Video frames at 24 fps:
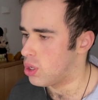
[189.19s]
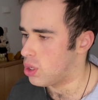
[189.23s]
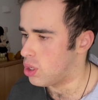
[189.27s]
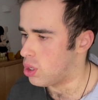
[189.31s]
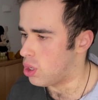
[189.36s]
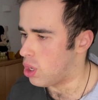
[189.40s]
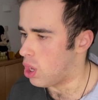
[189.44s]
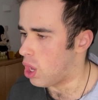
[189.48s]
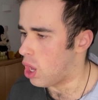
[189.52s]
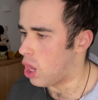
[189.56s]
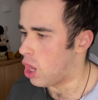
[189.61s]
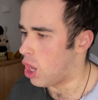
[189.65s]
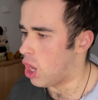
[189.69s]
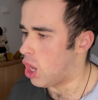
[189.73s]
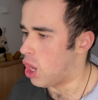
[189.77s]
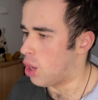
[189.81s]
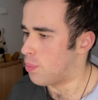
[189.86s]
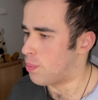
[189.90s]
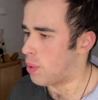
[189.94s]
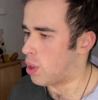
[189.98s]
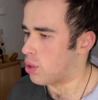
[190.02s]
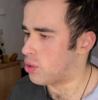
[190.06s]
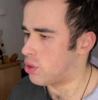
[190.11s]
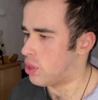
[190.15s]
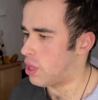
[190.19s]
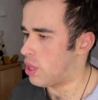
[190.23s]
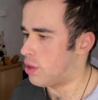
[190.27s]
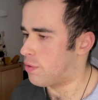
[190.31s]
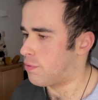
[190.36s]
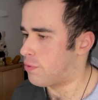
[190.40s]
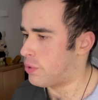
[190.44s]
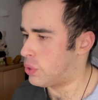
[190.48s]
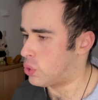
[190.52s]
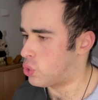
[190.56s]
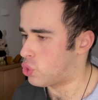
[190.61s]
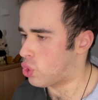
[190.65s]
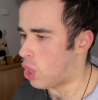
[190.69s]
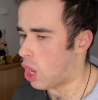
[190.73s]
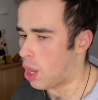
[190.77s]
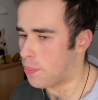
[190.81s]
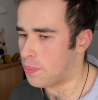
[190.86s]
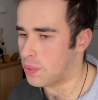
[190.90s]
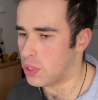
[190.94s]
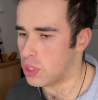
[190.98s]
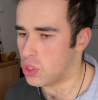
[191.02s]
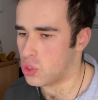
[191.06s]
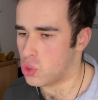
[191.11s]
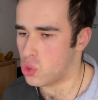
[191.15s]
Uh, Among their first
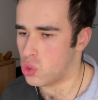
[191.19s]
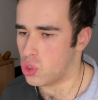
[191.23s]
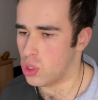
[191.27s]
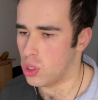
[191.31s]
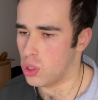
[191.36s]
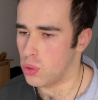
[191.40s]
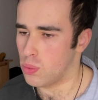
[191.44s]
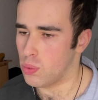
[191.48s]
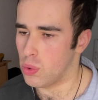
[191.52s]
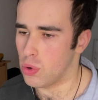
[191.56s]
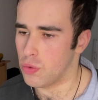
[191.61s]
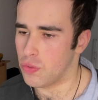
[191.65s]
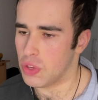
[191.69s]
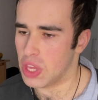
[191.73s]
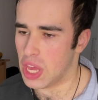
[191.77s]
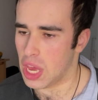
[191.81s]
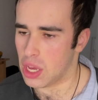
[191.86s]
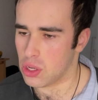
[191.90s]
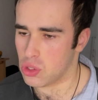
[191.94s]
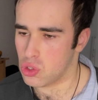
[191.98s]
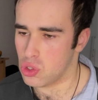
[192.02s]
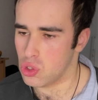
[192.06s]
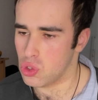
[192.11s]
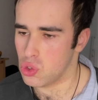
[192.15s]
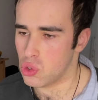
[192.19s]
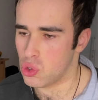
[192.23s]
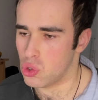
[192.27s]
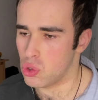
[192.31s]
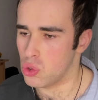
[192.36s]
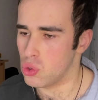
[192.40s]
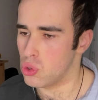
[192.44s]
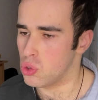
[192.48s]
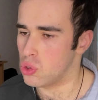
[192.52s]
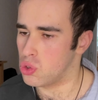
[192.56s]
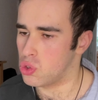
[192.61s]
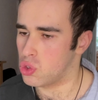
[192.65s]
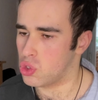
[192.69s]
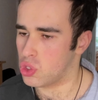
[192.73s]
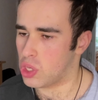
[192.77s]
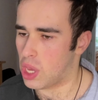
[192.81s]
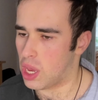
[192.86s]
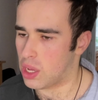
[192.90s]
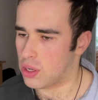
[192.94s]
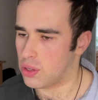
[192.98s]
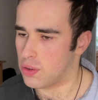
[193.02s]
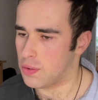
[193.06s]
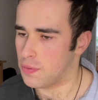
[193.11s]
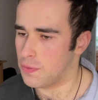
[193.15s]
topics were reactions to the
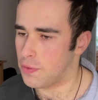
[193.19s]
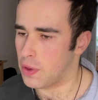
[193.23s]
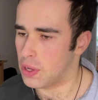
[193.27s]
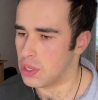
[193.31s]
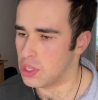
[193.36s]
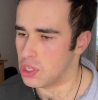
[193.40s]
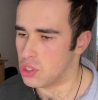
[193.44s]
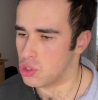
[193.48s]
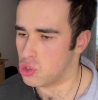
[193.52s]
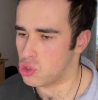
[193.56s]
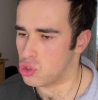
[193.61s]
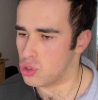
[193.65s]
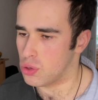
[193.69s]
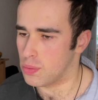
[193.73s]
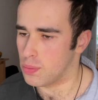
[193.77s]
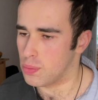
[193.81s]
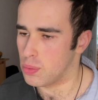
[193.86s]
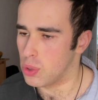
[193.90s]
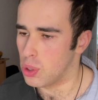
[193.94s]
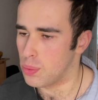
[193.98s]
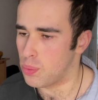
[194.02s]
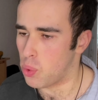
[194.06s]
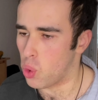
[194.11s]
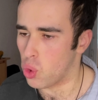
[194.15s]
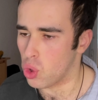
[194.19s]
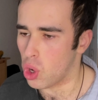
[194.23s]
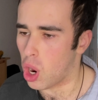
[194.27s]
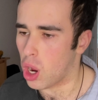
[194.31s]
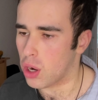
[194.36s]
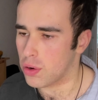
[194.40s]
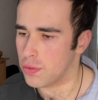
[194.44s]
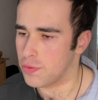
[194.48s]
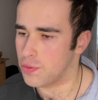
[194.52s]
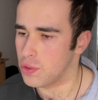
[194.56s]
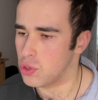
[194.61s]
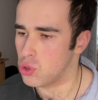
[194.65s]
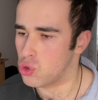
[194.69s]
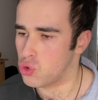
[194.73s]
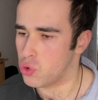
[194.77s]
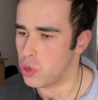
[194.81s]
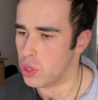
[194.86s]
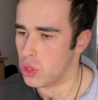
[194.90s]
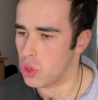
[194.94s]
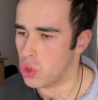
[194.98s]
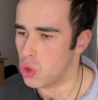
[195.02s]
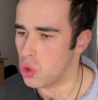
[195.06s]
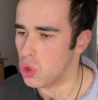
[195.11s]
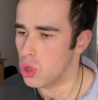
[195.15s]
scat fetish pornography
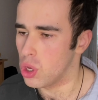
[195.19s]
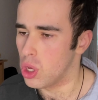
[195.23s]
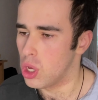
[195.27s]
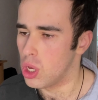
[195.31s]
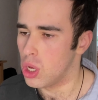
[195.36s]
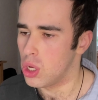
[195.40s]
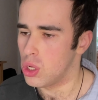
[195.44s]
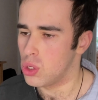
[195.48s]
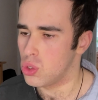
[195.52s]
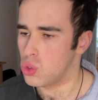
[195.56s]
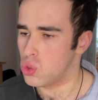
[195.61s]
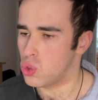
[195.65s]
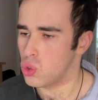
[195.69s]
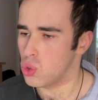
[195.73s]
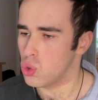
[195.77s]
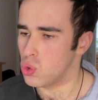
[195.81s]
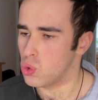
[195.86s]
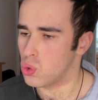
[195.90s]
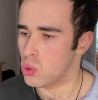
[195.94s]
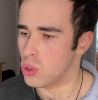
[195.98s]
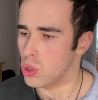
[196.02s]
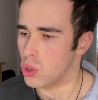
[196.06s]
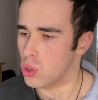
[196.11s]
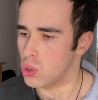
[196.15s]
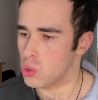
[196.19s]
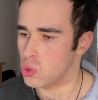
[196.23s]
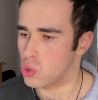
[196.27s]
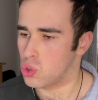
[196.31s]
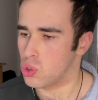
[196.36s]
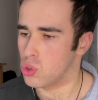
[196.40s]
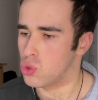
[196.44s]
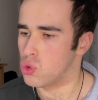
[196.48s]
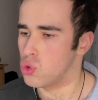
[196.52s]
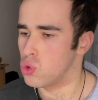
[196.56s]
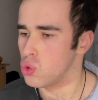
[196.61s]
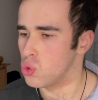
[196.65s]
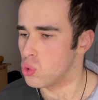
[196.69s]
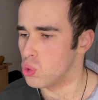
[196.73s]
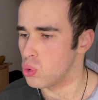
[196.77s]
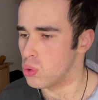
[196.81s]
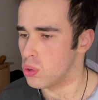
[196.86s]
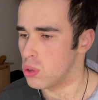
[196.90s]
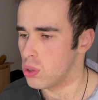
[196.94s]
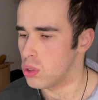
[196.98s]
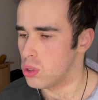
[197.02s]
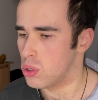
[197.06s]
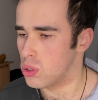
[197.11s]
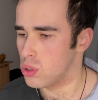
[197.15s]
trailer Two Girls, Two,
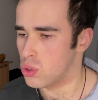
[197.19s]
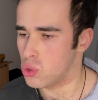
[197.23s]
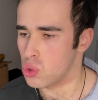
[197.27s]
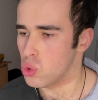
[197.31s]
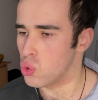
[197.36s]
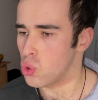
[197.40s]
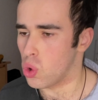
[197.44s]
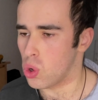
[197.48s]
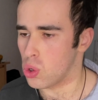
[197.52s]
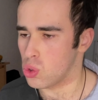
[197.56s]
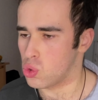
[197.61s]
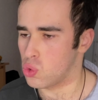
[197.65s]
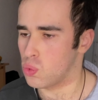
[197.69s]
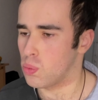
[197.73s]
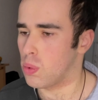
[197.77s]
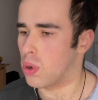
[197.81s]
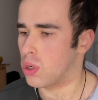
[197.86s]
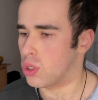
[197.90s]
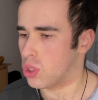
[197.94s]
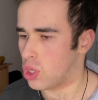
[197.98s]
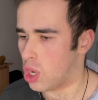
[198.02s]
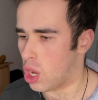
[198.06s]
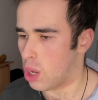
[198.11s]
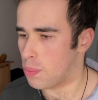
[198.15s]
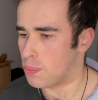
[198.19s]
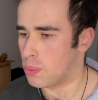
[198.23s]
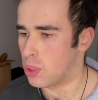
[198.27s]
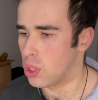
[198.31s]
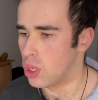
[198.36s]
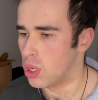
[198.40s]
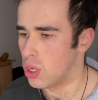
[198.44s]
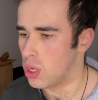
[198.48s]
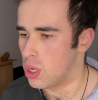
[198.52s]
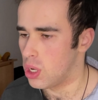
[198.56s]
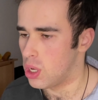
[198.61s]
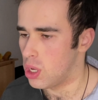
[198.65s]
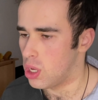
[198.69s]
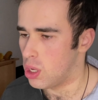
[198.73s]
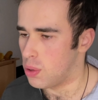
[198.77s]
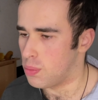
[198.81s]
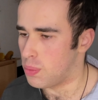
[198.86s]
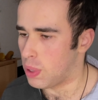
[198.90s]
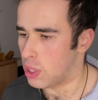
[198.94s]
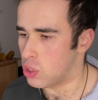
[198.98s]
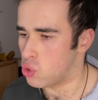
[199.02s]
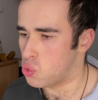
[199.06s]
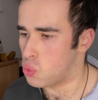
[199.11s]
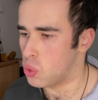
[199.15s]
Two Girls, One Cup.
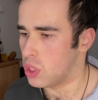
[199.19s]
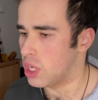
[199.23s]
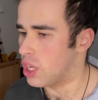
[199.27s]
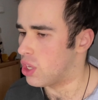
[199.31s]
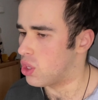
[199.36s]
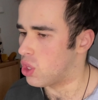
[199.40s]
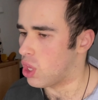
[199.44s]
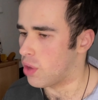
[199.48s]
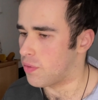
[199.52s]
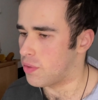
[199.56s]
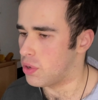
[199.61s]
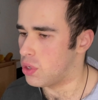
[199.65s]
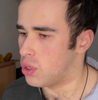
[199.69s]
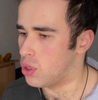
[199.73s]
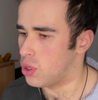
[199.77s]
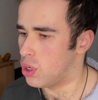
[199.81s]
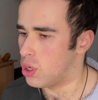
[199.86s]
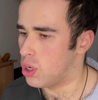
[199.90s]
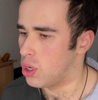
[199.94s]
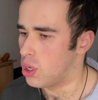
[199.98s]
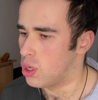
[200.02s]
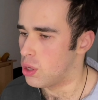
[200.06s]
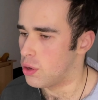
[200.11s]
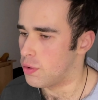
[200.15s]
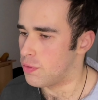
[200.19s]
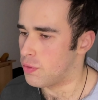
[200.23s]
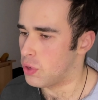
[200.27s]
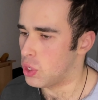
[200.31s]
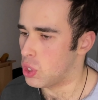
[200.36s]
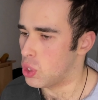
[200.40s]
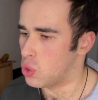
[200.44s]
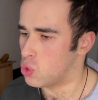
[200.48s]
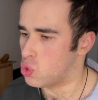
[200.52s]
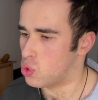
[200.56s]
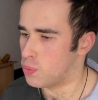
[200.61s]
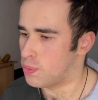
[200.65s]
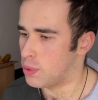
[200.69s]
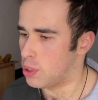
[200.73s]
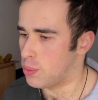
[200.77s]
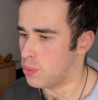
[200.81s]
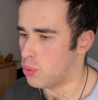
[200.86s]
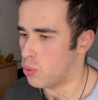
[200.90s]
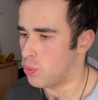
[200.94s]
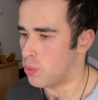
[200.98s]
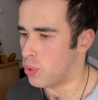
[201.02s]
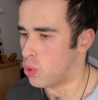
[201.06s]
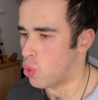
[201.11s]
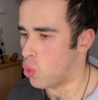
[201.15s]
By twenty eleven, videos of
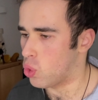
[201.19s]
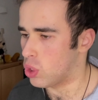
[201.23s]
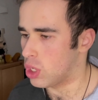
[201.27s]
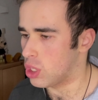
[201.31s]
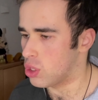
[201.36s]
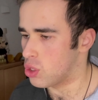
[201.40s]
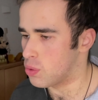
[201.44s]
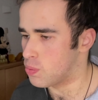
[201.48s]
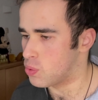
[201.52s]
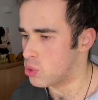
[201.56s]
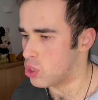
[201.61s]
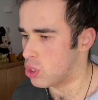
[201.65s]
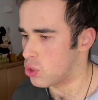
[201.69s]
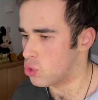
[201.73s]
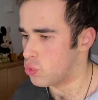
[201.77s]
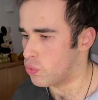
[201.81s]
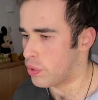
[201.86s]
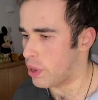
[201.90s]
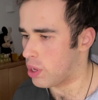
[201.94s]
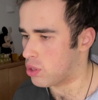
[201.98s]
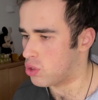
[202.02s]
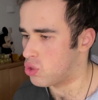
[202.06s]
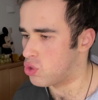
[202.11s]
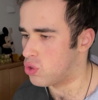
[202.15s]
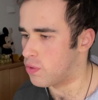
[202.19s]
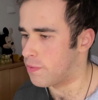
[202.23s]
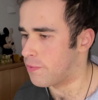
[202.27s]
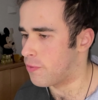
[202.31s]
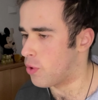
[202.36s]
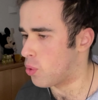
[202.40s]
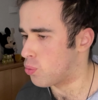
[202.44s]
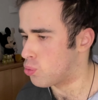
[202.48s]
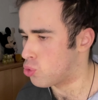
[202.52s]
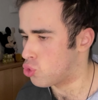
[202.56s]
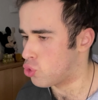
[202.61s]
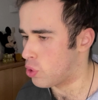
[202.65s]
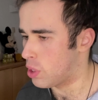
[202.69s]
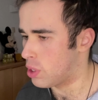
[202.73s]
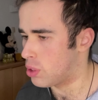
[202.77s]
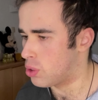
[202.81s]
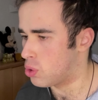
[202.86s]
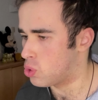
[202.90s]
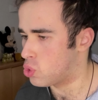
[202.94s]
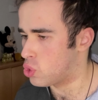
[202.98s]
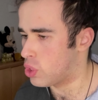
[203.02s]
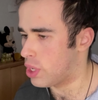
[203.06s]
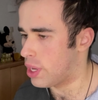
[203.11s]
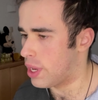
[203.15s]
people recording themselves reacting to film
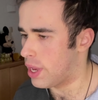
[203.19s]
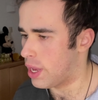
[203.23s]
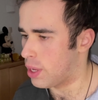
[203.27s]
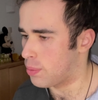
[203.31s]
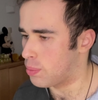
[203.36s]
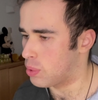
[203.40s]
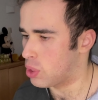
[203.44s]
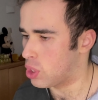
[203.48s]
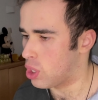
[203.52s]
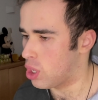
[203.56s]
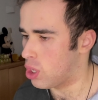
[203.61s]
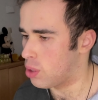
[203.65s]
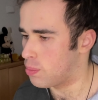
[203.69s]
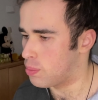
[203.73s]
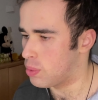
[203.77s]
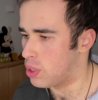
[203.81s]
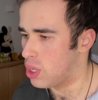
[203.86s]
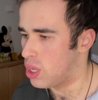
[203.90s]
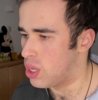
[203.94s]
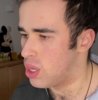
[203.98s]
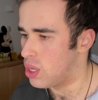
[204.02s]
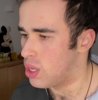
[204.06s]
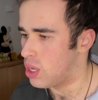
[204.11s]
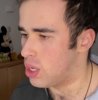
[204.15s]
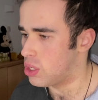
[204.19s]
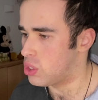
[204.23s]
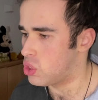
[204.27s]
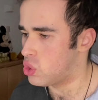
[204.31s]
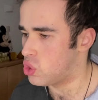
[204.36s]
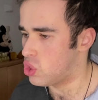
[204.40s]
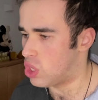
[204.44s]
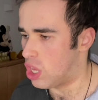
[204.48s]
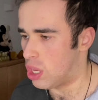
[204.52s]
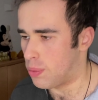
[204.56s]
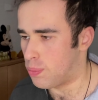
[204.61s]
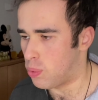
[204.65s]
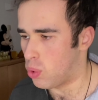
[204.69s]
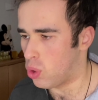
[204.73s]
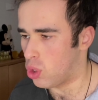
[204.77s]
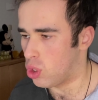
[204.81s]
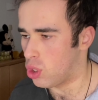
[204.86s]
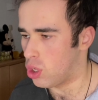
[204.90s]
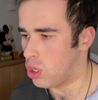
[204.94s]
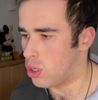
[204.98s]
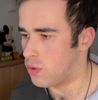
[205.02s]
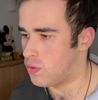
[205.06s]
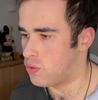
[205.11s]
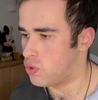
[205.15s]
trailers had become a
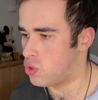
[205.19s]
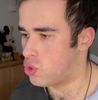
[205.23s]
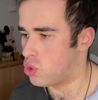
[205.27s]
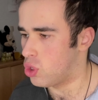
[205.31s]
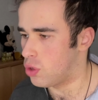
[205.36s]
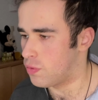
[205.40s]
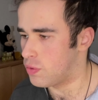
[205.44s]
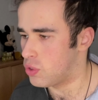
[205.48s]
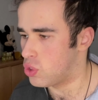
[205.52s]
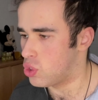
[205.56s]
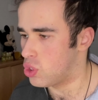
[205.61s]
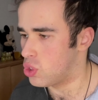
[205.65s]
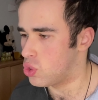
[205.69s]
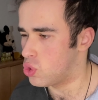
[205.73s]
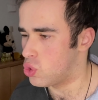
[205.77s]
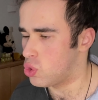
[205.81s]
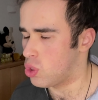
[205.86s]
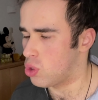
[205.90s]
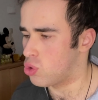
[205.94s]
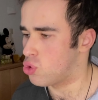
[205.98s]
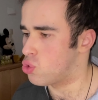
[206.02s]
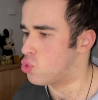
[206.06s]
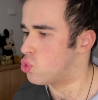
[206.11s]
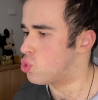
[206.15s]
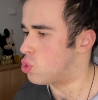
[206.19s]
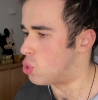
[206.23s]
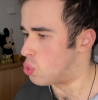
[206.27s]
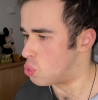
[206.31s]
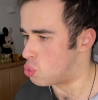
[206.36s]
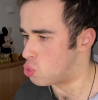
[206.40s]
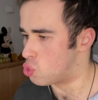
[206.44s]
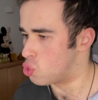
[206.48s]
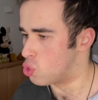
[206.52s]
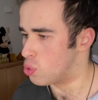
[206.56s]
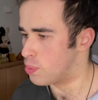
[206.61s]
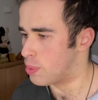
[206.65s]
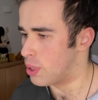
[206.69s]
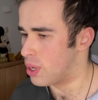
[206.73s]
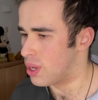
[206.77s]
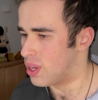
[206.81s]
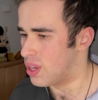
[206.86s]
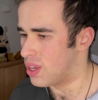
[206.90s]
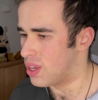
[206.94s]
staple of services such as YouTube.